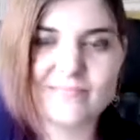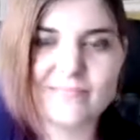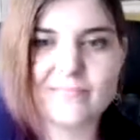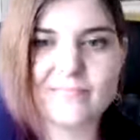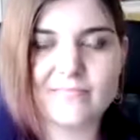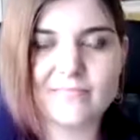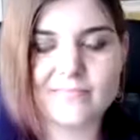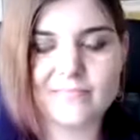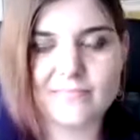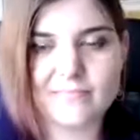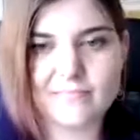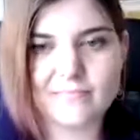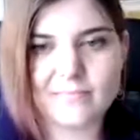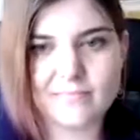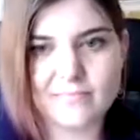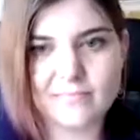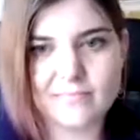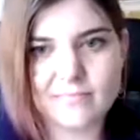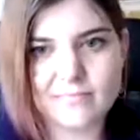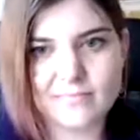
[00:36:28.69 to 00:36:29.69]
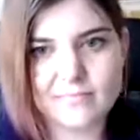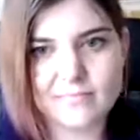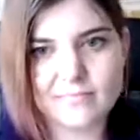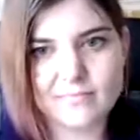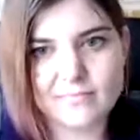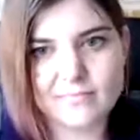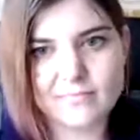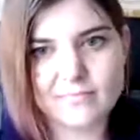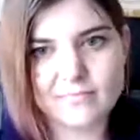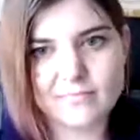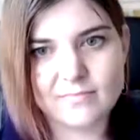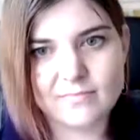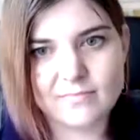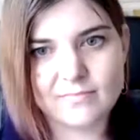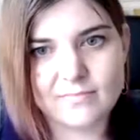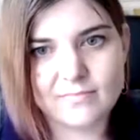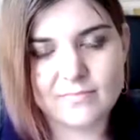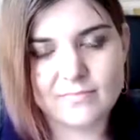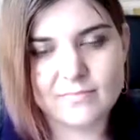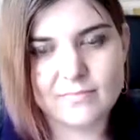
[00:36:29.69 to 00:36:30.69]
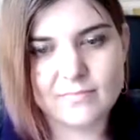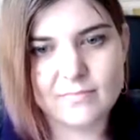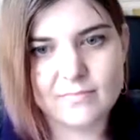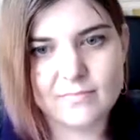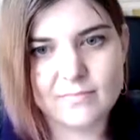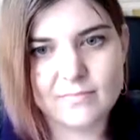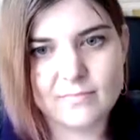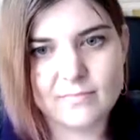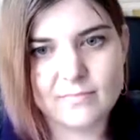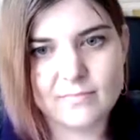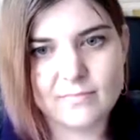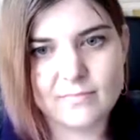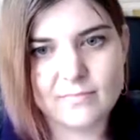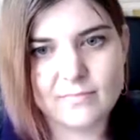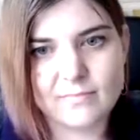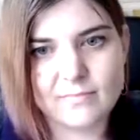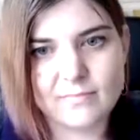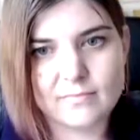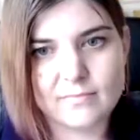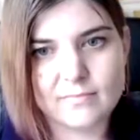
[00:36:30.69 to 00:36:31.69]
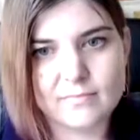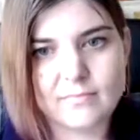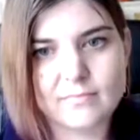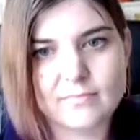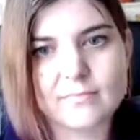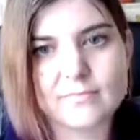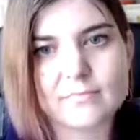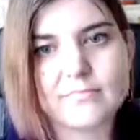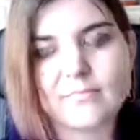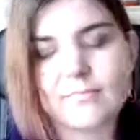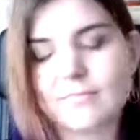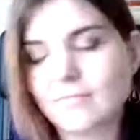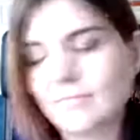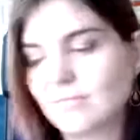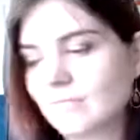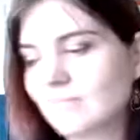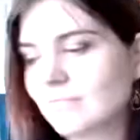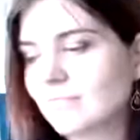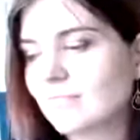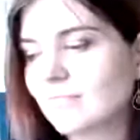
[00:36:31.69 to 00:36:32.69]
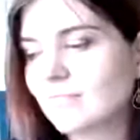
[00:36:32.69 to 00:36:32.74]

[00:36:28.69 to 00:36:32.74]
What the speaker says: (not speaking)